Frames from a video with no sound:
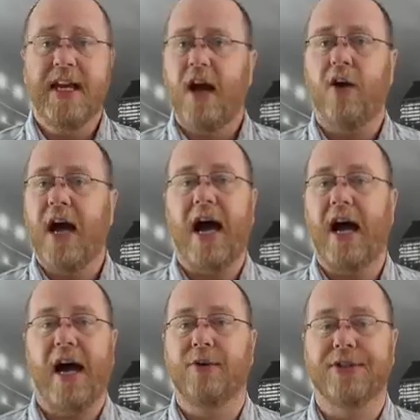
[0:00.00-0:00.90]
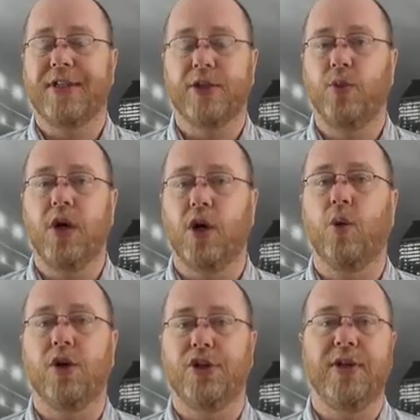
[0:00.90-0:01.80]
Now, how does this work?
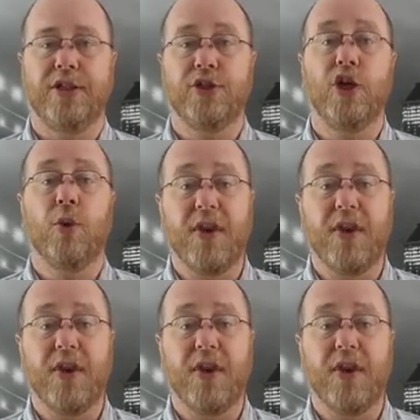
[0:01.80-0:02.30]
What do you need to do?